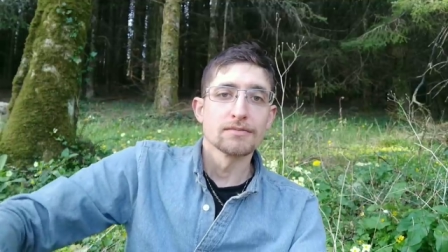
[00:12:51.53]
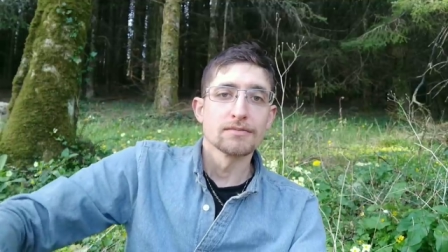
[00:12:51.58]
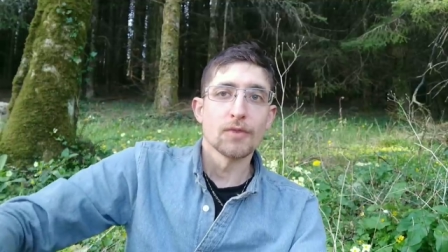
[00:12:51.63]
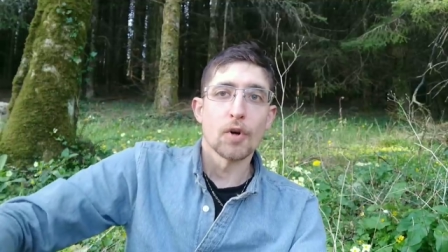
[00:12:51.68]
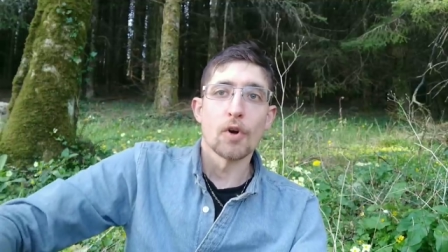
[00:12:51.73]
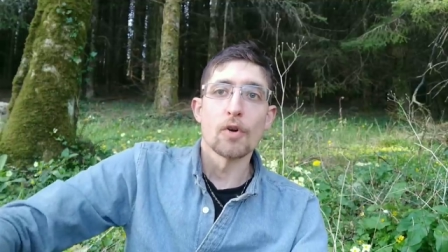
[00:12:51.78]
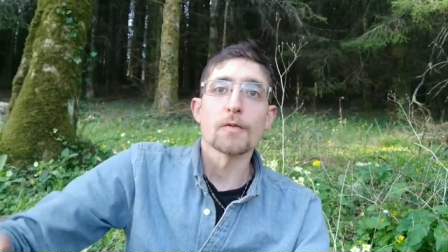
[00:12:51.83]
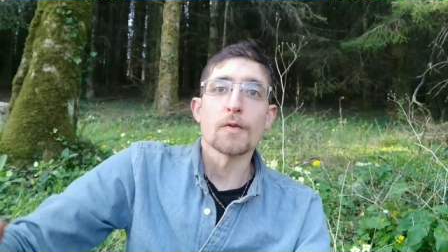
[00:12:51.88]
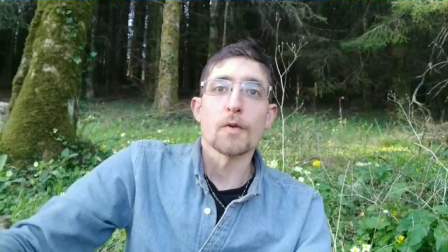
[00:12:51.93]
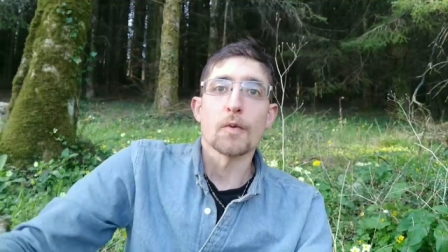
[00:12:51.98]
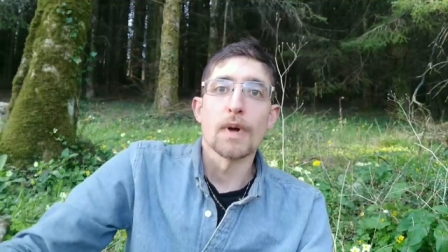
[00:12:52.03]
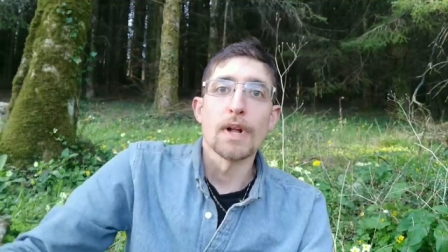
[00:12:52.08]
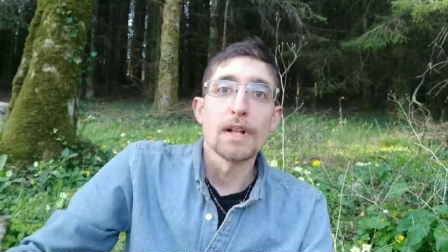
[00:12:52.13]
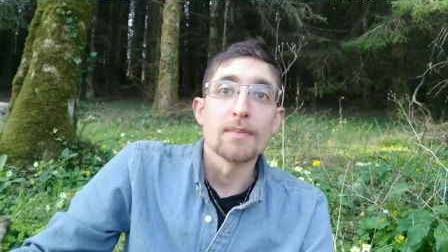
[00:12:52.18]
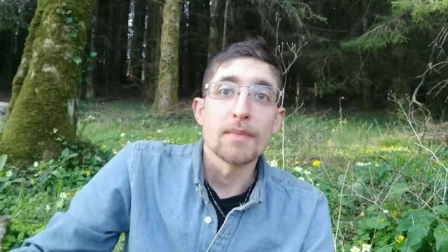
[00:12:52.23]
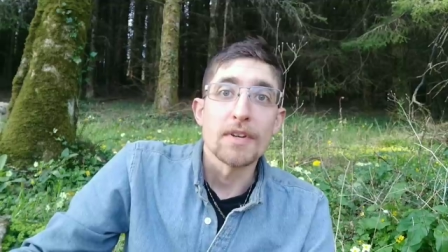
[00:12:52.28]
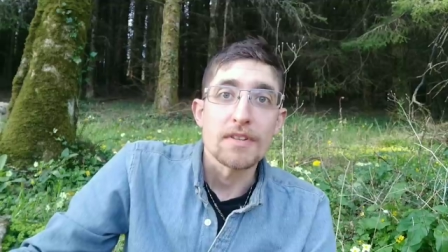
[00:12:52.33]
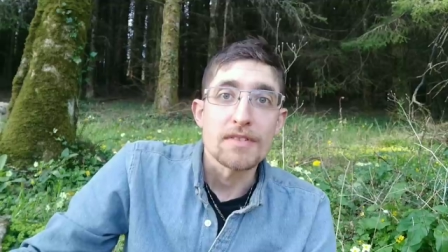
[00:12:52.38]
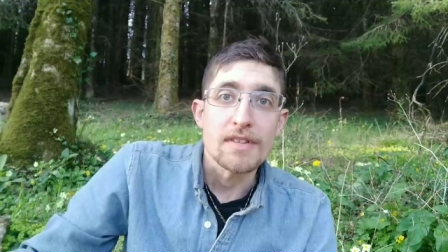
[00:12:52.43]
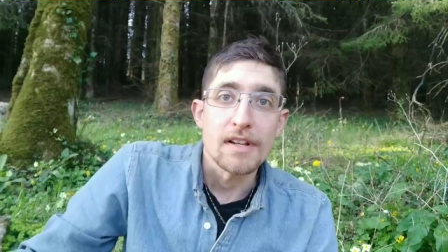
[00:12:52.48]

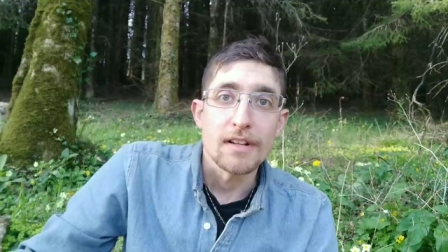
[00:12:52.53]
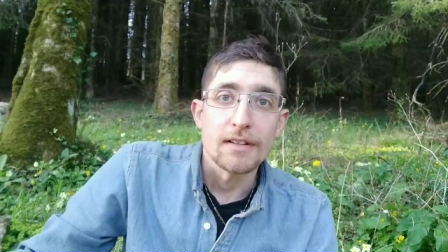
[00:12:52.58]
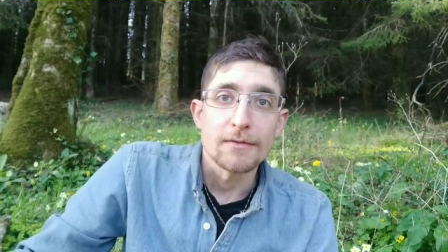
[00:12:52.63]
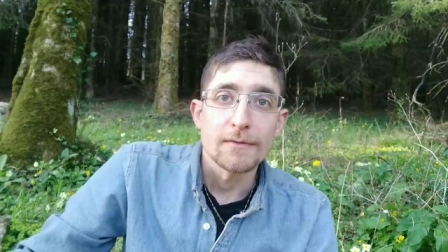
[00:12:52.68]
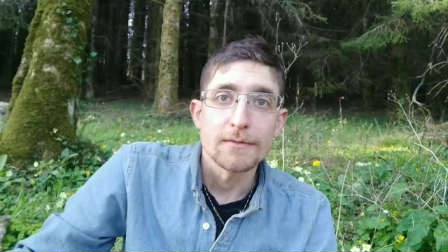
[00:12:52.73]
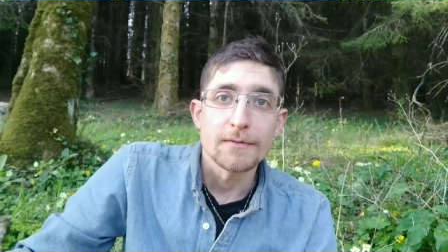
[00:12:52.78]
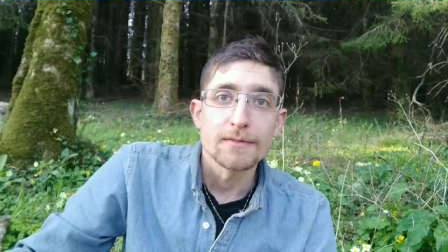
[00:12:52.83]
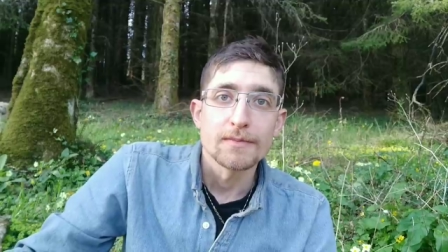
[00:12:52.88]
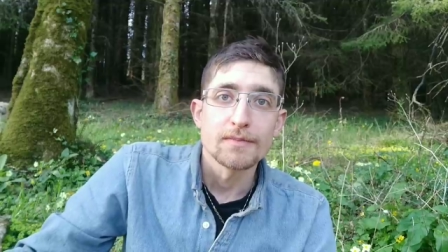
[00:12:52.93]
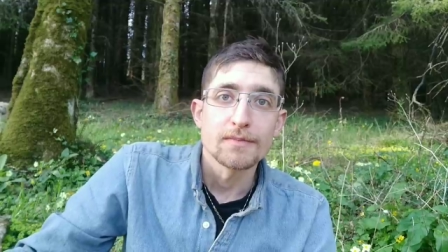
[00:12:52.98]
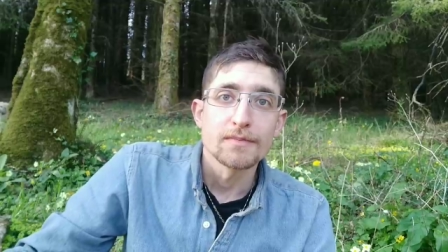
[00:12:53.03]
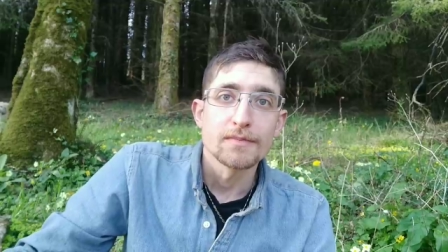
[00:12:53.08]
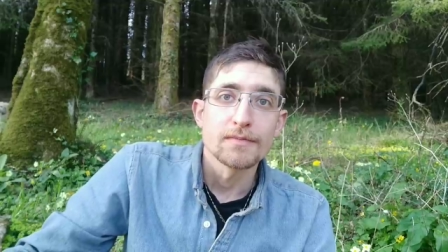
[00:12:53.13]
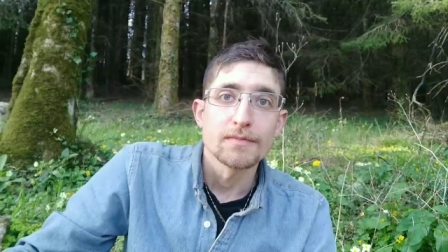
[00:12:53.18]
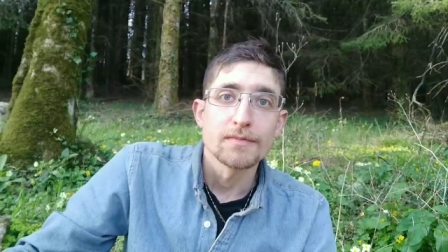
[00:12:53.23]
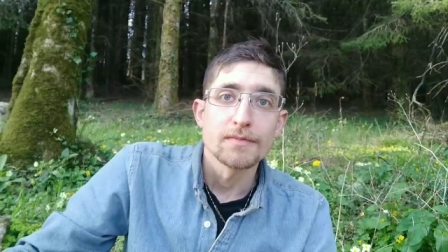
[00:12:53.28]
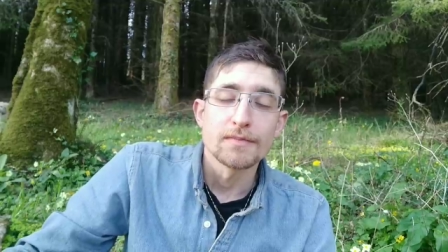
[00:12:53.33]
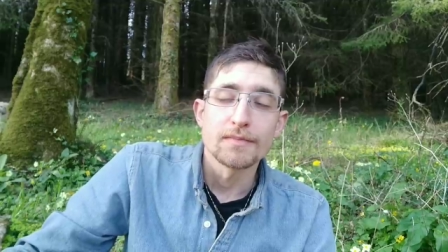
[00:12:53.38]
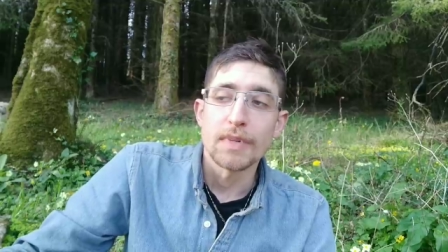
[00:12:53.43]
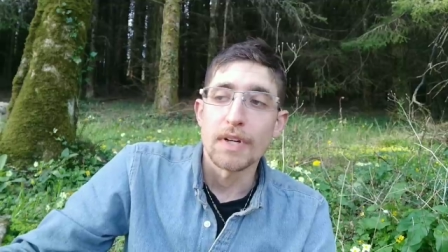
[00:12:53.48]
overwhelm yourself
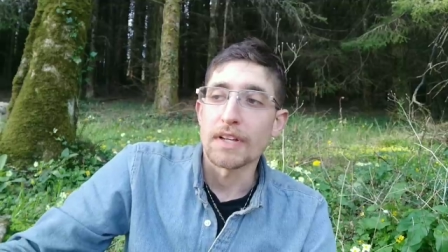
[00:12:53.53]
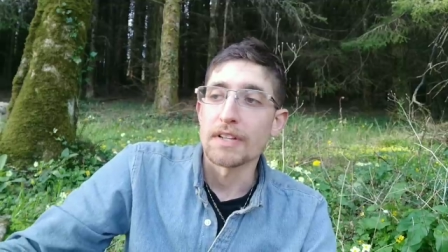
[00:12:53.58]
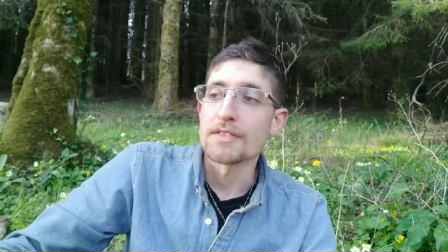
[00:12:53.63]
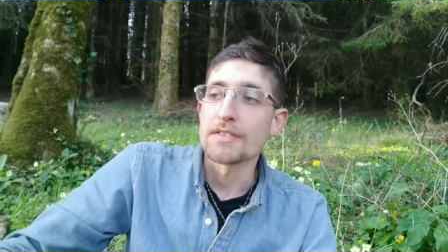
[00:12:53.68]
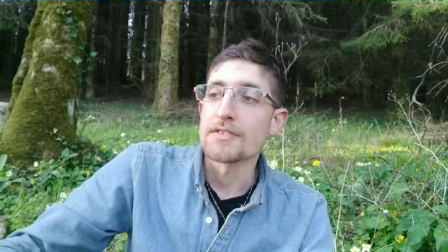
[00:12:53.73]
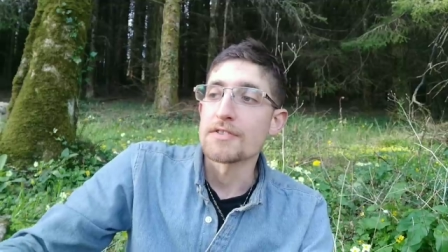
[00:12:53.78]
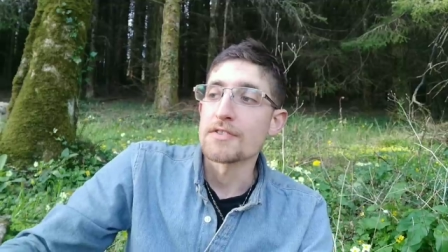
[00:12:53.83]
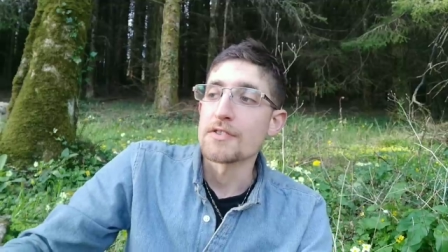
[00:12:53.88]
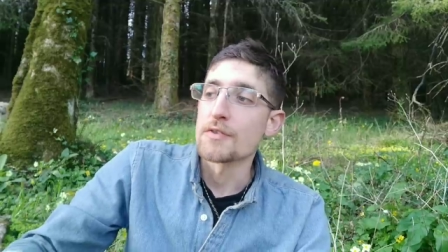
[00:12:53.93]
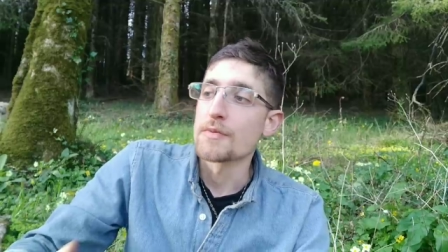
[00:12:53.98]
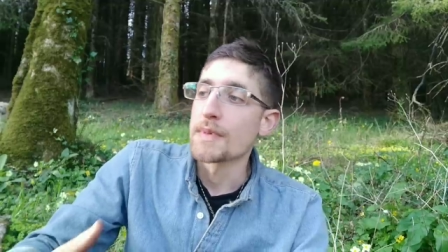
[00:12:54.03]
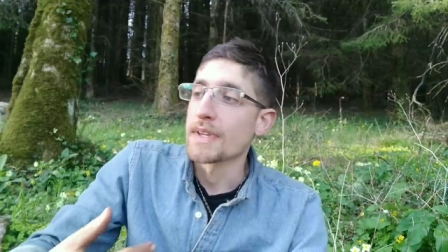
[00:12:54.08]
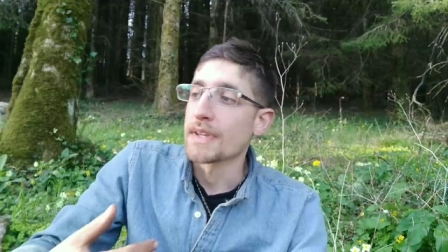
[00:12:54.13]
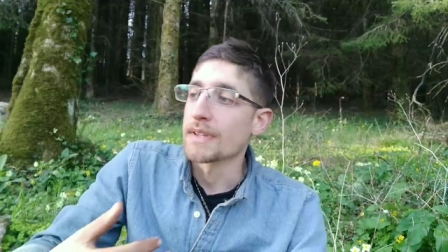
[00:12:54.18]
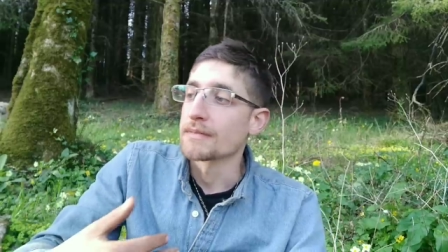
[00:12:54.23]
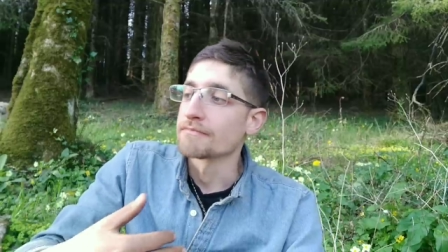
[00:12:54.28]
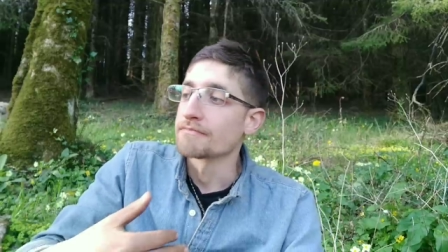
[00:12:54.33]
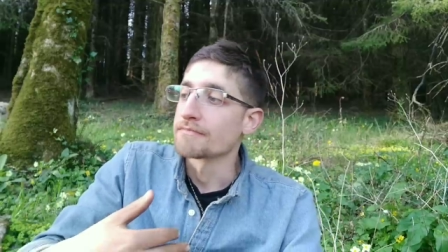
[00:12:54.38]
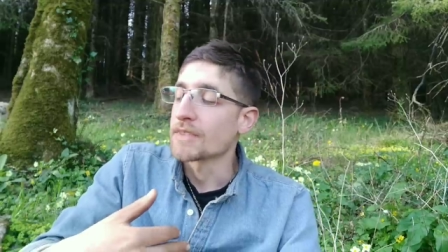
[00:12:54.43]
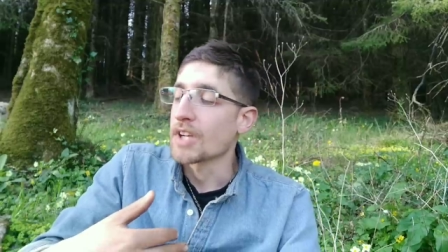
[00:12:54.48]
by
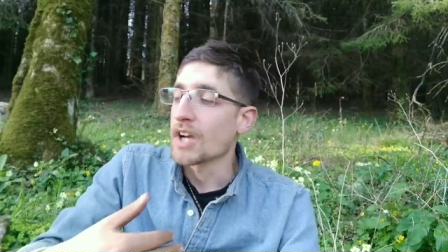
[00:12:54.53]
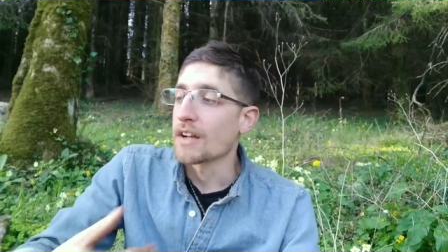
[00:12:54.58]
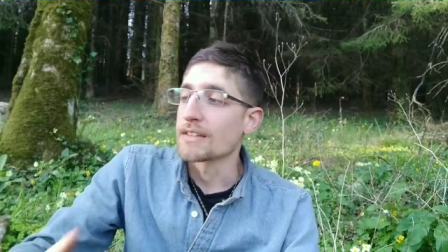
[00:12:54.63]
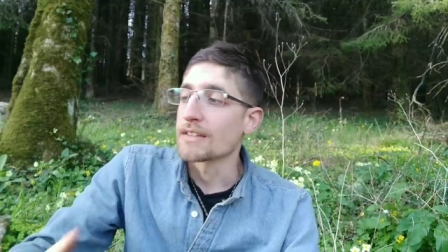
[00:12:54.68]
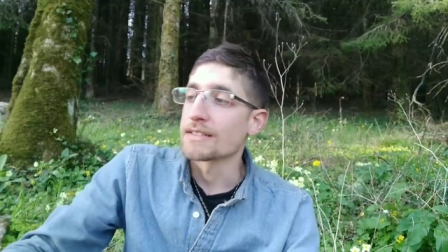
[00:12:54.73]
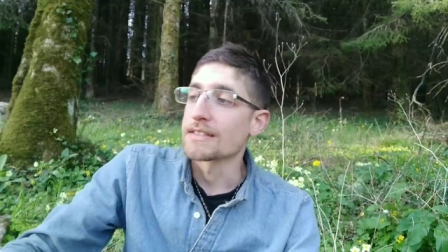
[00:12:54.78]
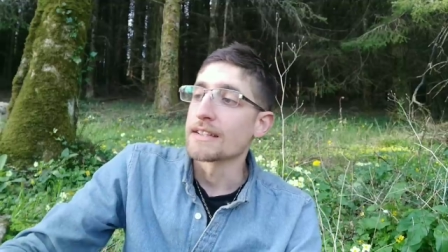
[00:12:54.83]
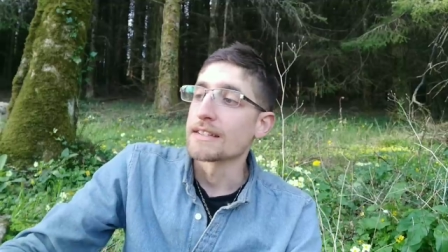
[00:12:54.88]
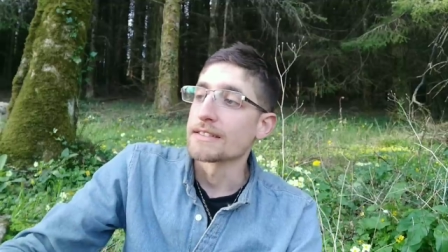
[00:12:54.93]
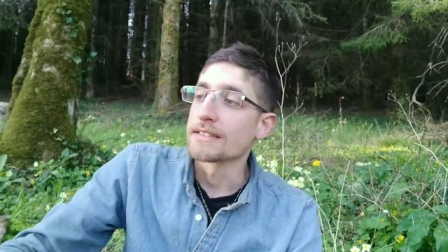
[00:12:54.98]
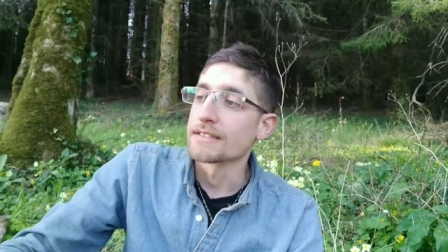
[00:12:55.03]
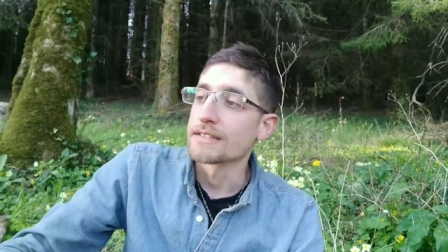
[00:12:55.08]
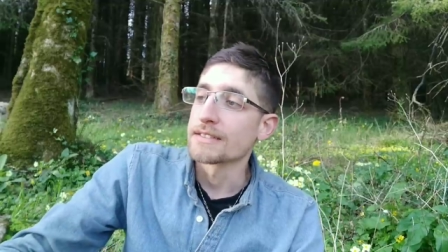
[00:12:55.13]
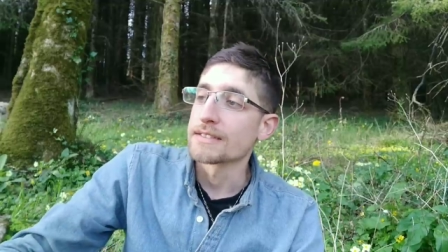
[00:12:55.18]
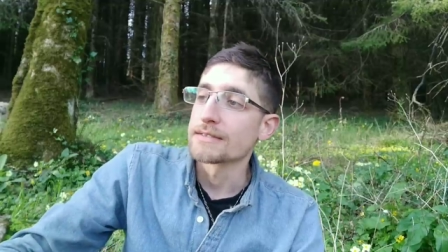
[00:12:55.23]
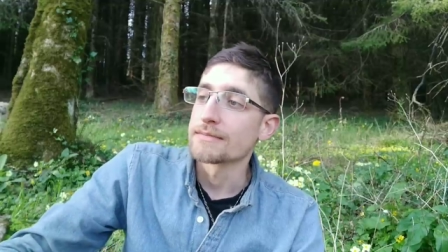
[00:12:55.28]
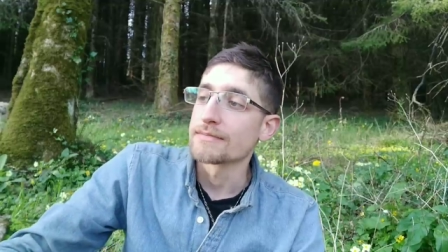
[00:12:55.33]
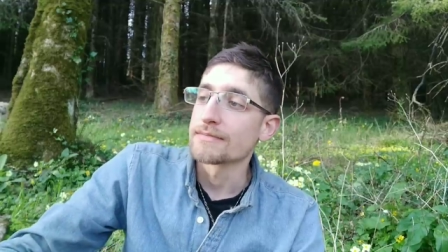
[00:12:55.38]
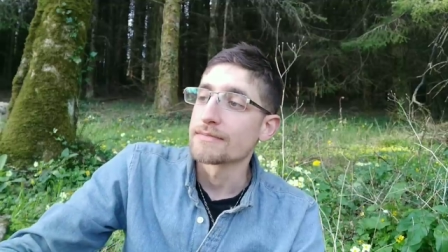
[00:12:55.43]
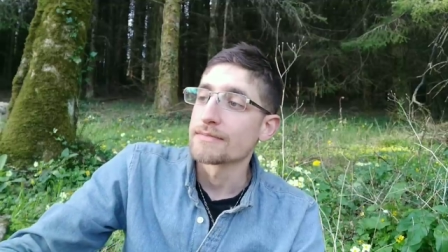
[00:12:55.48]
consuming
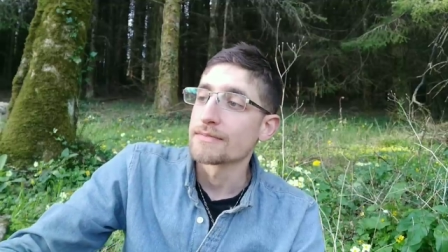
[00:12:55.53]
content